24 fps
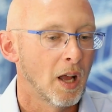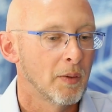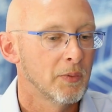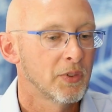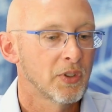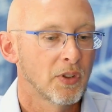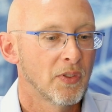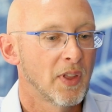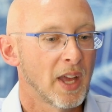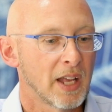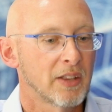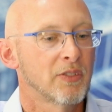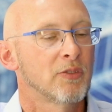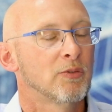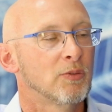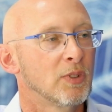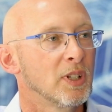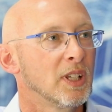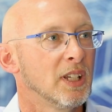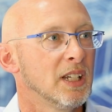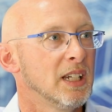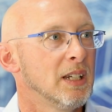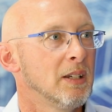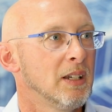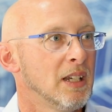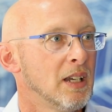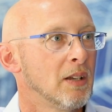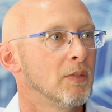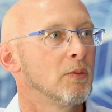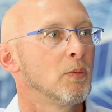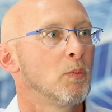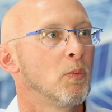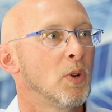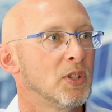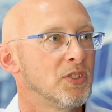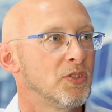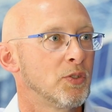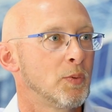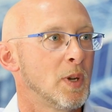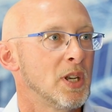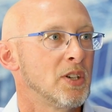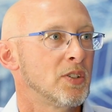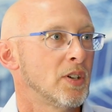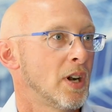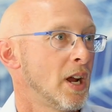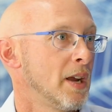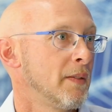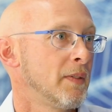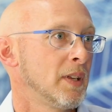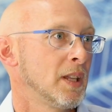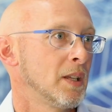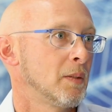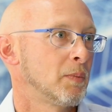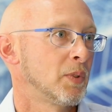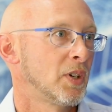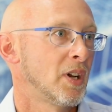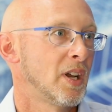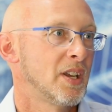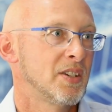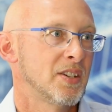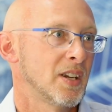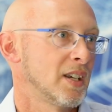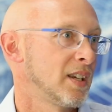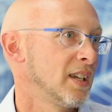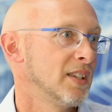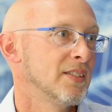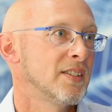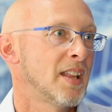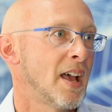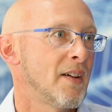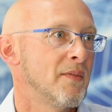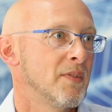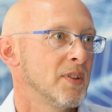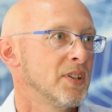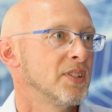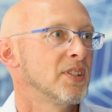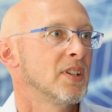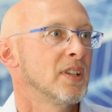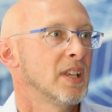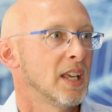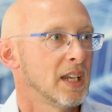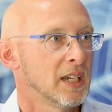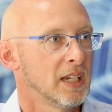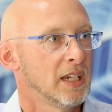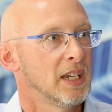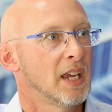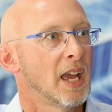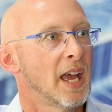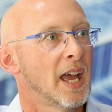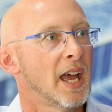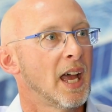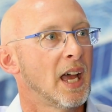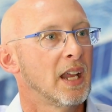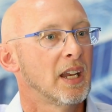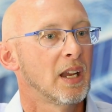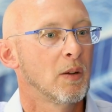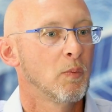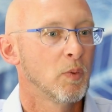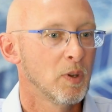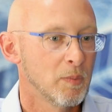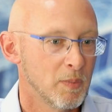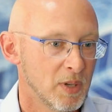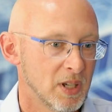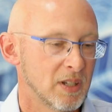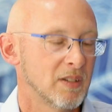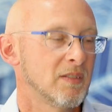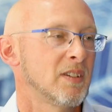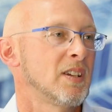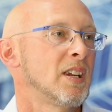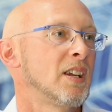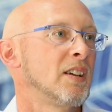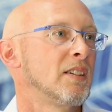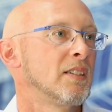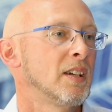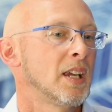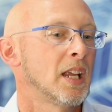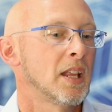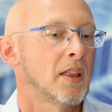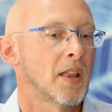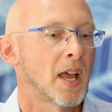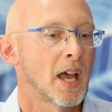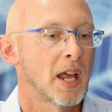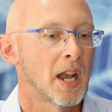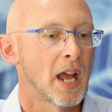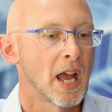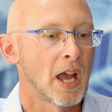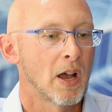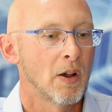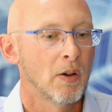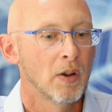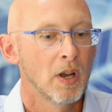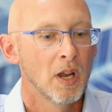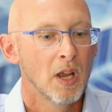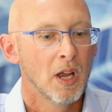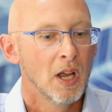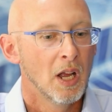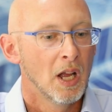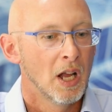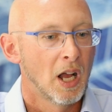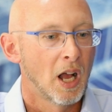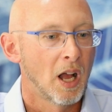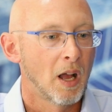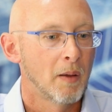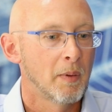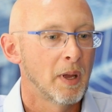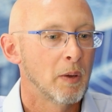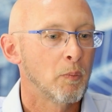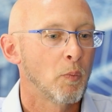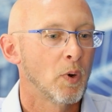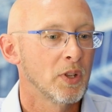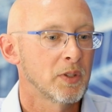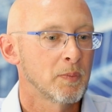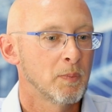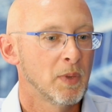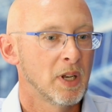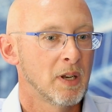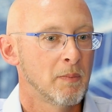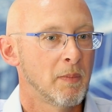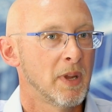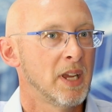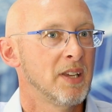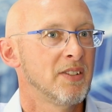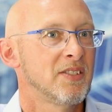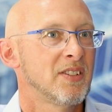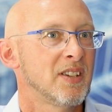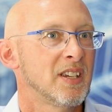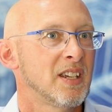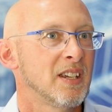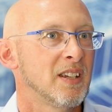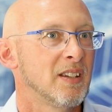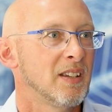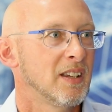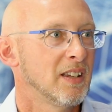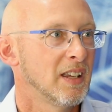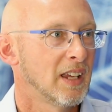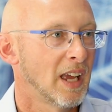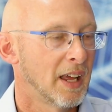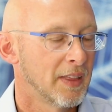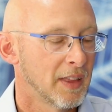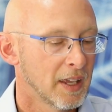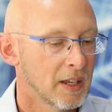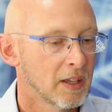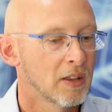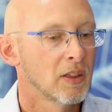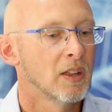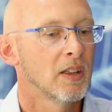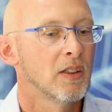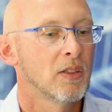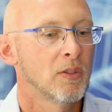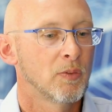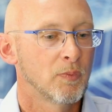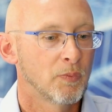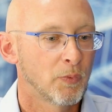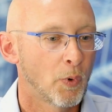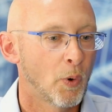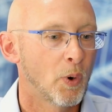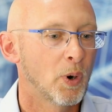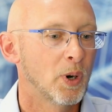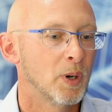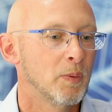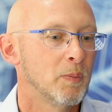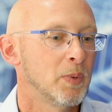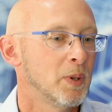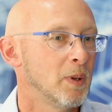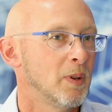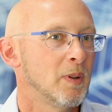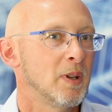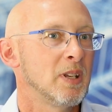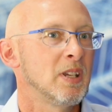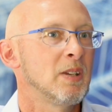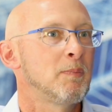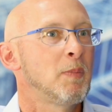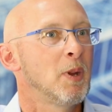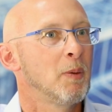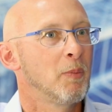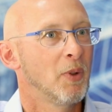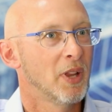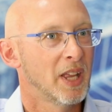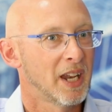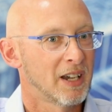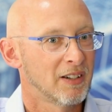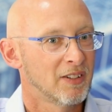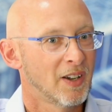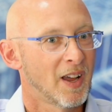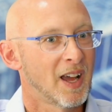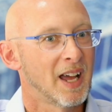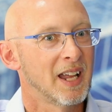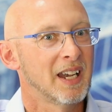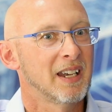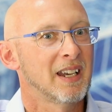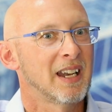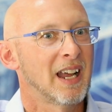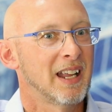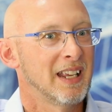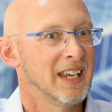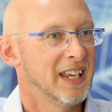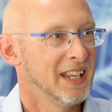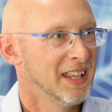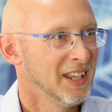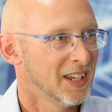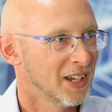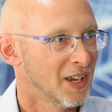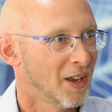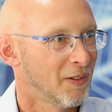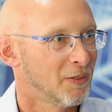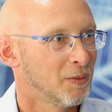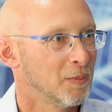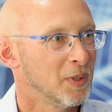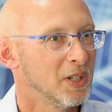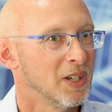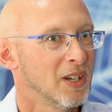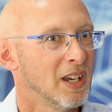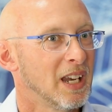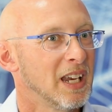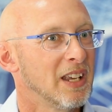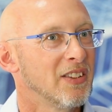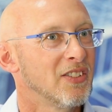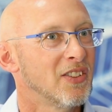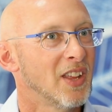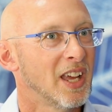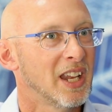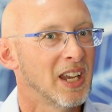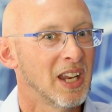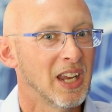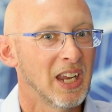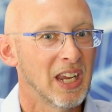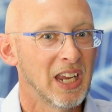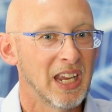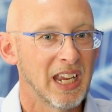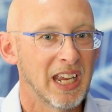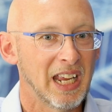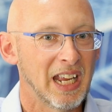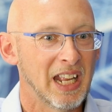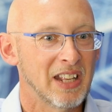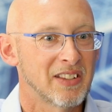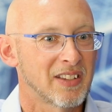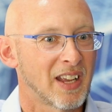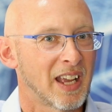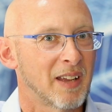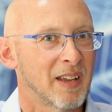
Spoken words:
So that's really what's been driving the project, is that vision that he had, and we've been carrying that out. And what's been amazing, I think, for people that are not in the government is that it's